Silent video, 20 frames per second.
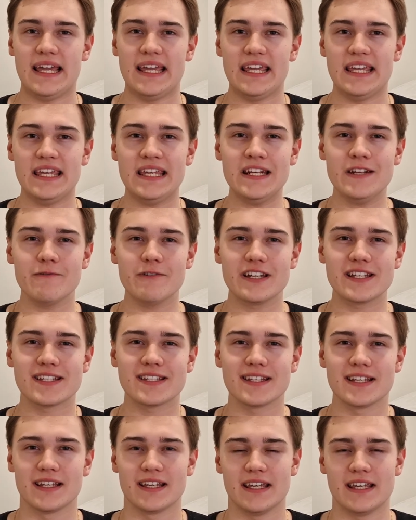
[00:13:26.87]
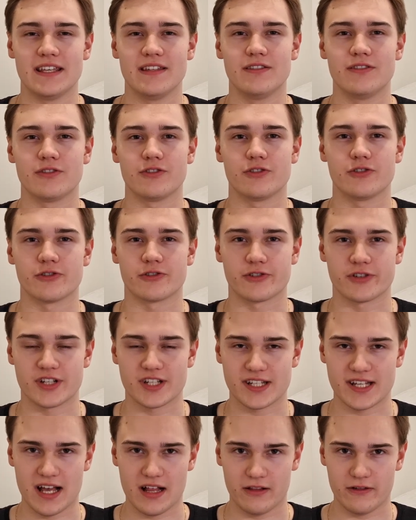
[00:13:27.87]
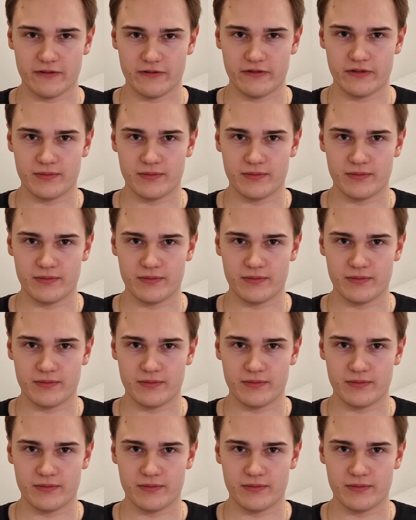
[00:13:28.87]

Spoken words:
Investing into yourself,